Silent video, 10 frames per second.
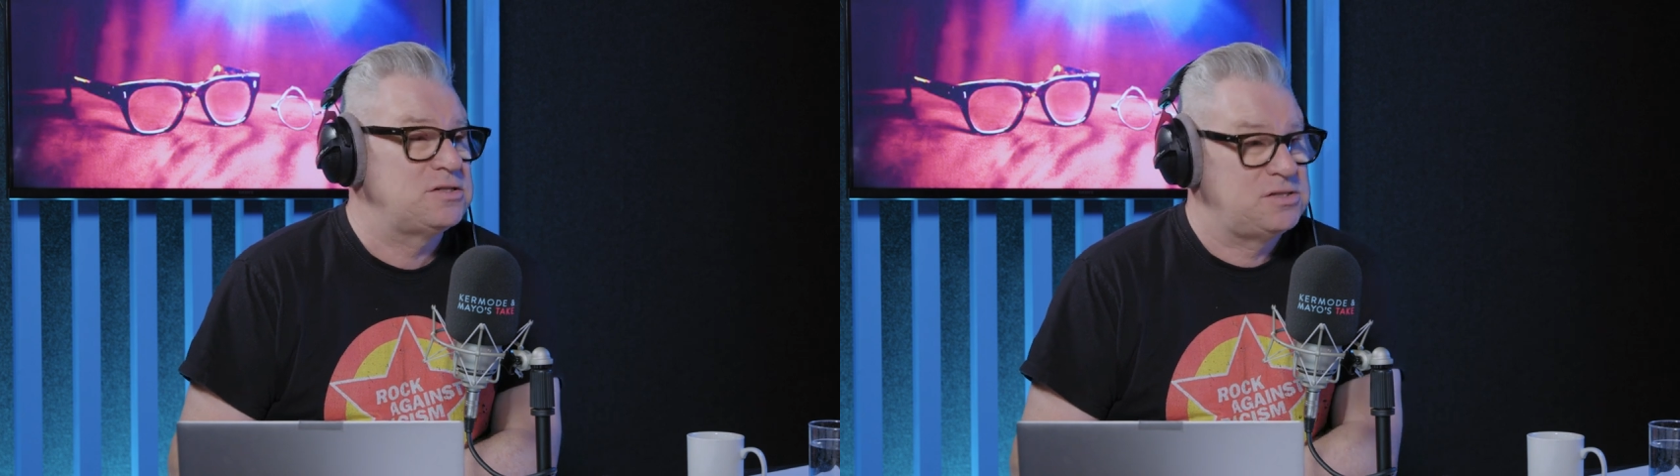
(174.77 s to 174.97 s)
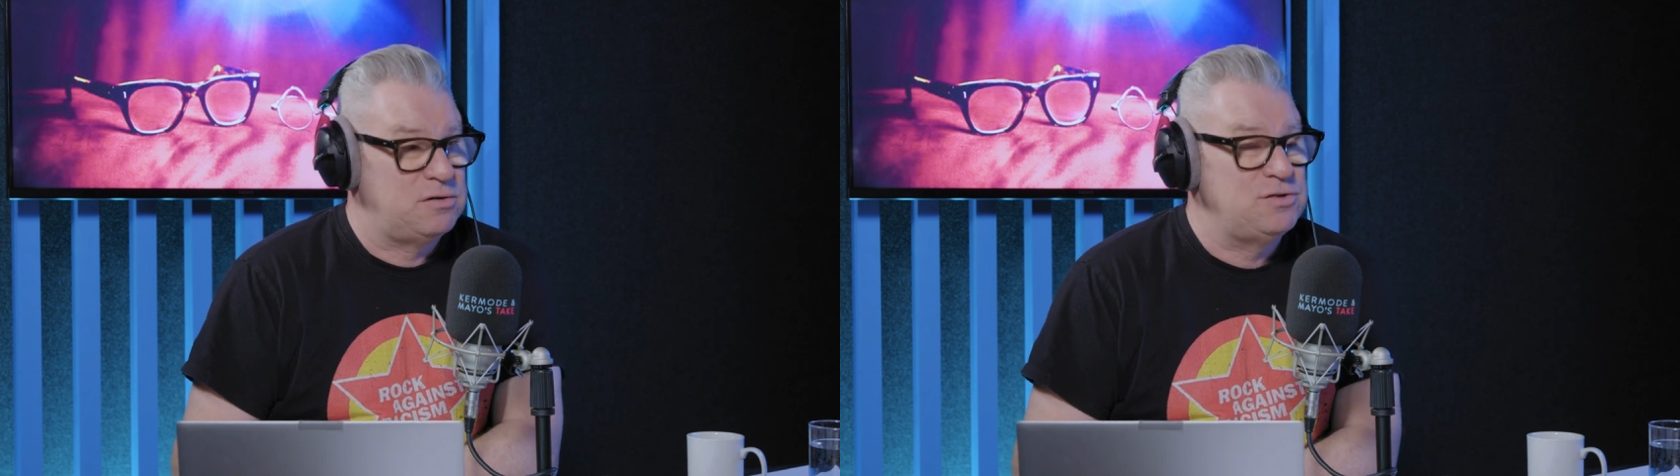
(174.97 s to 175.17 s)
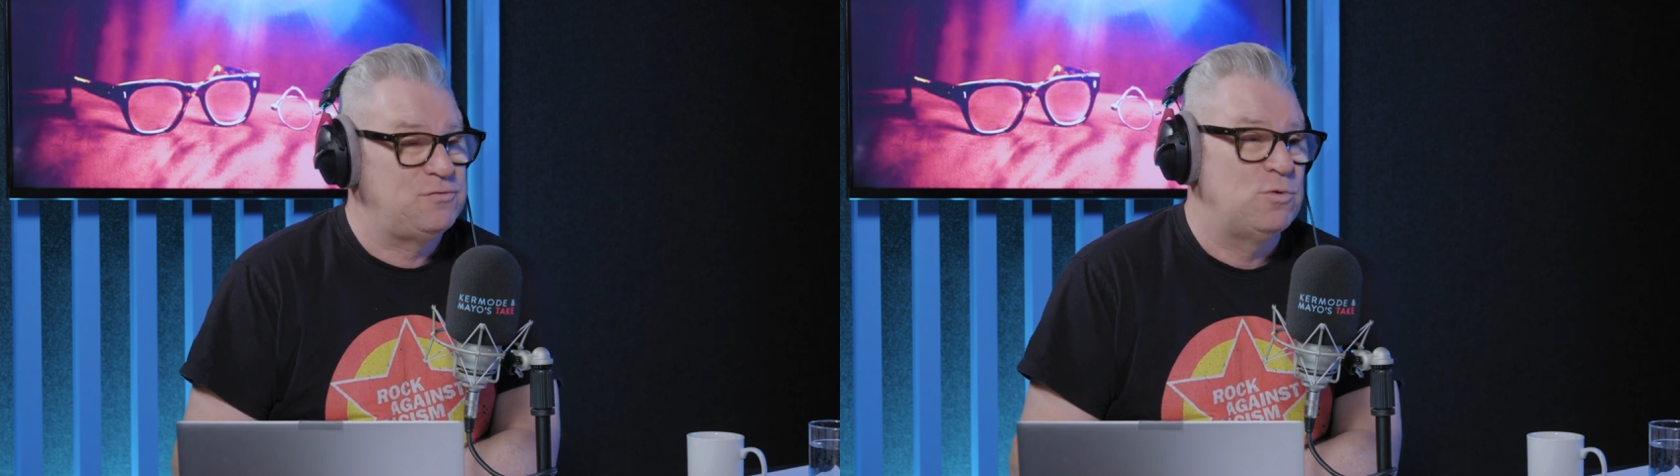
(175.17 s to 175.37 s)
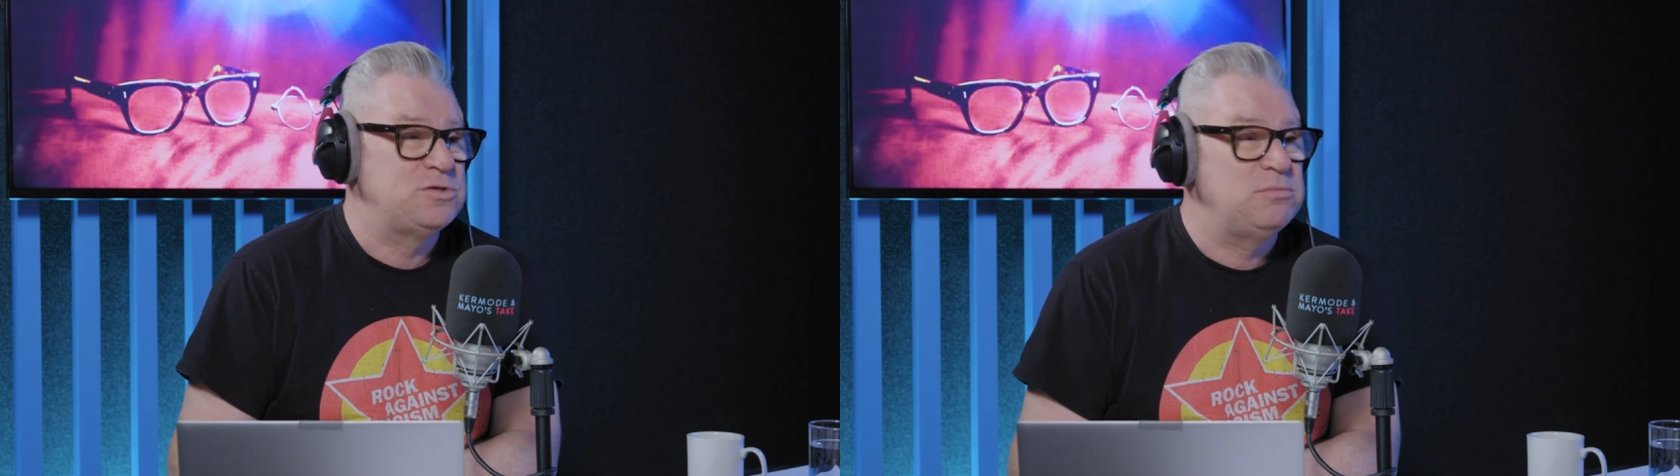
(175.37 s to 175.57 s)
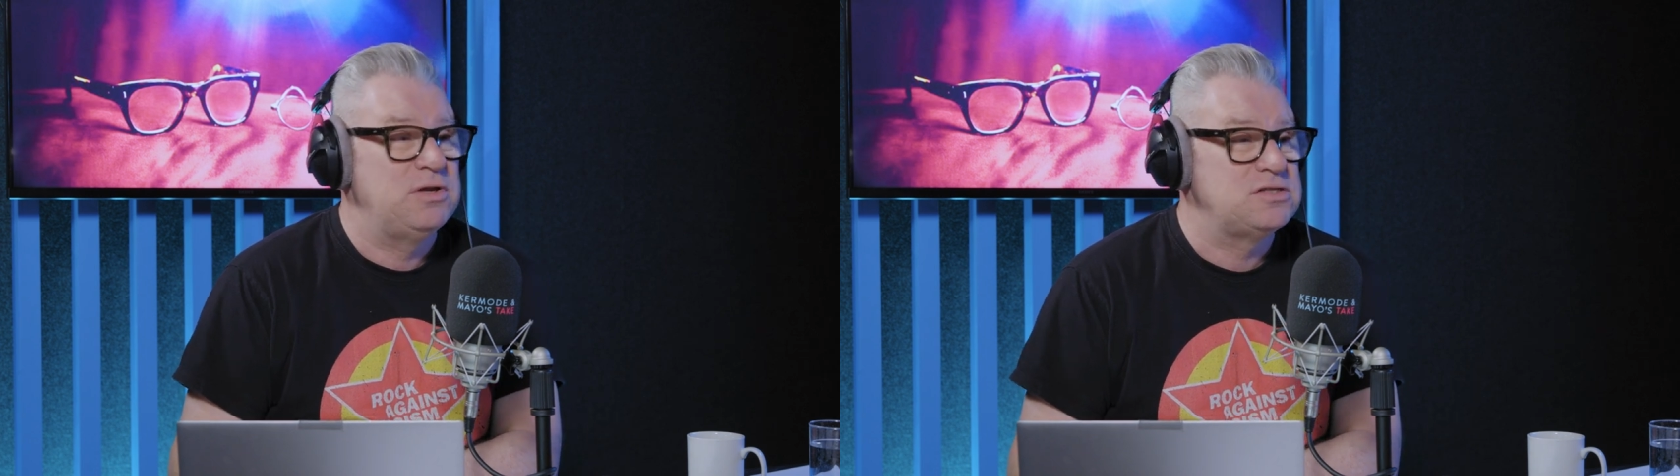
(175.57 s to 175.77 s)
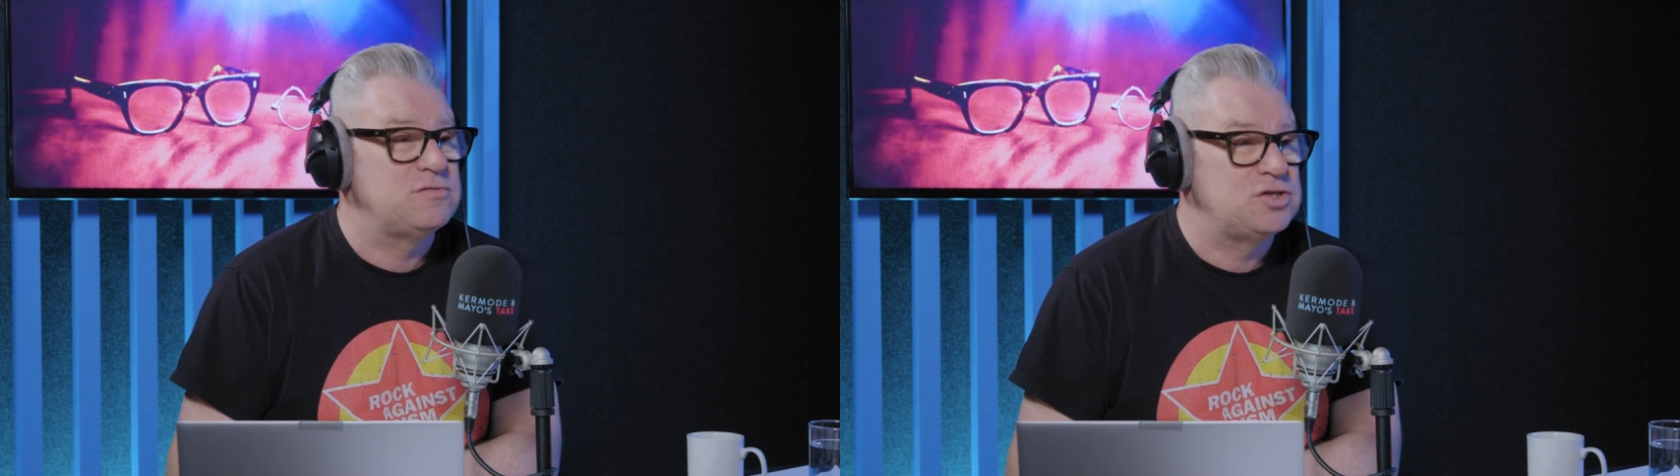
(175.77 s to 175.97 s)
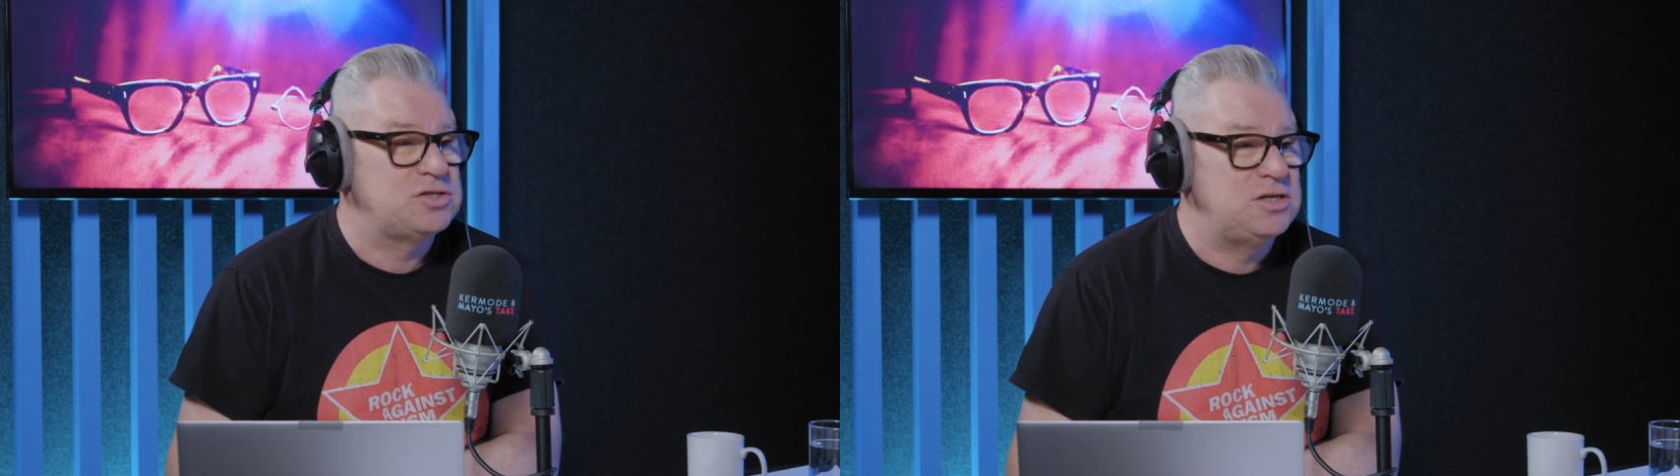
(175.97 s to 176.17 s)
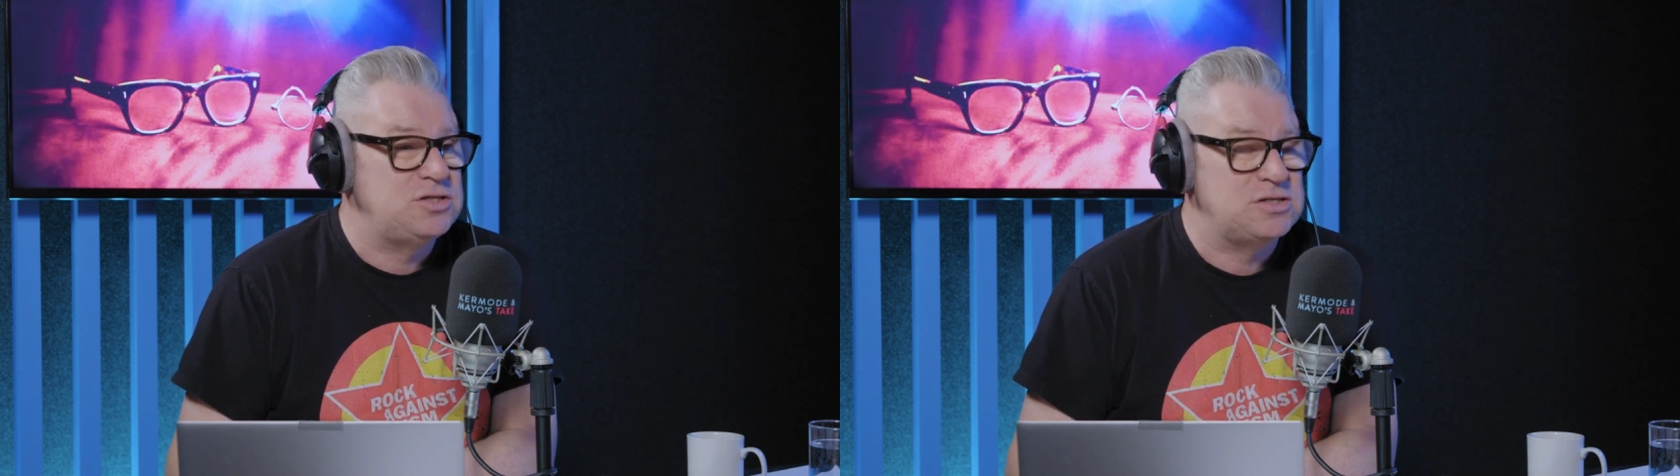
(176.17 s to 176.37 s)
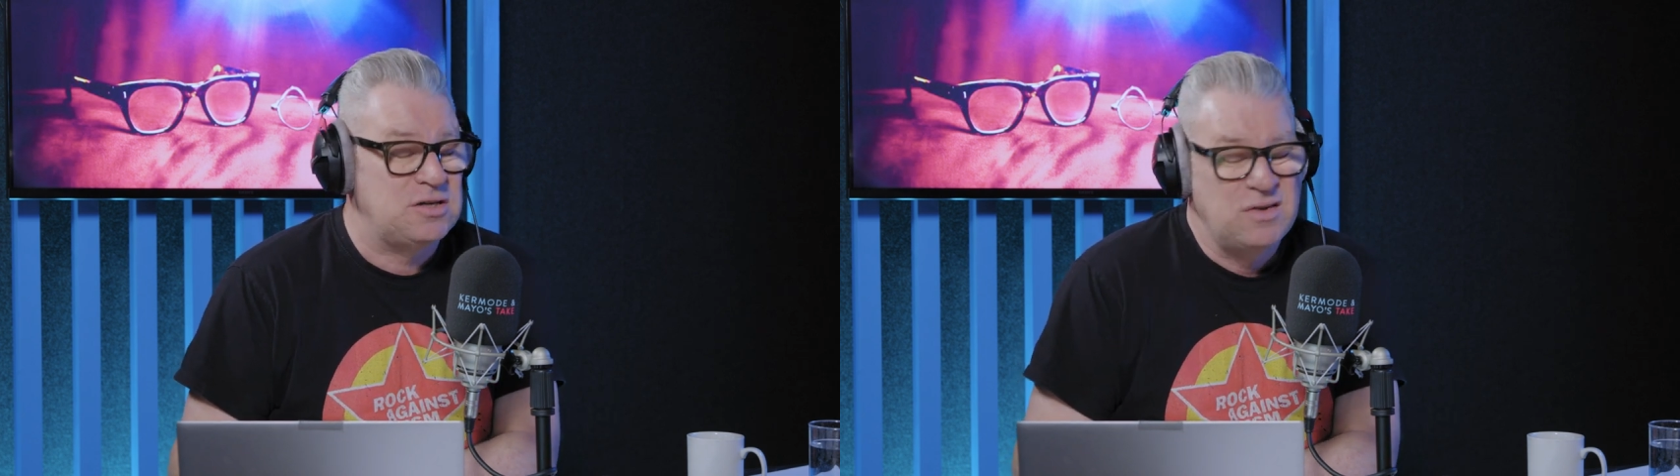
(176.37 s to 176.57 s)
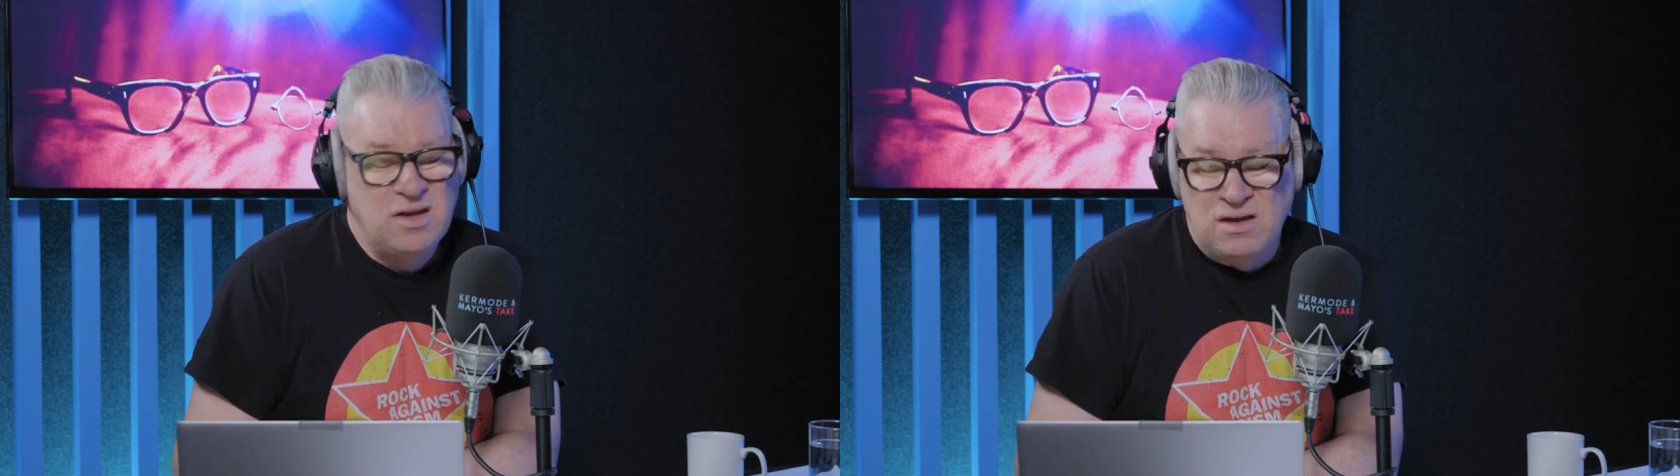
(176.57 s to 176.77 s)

because there is 40 minutes of just CG stuff.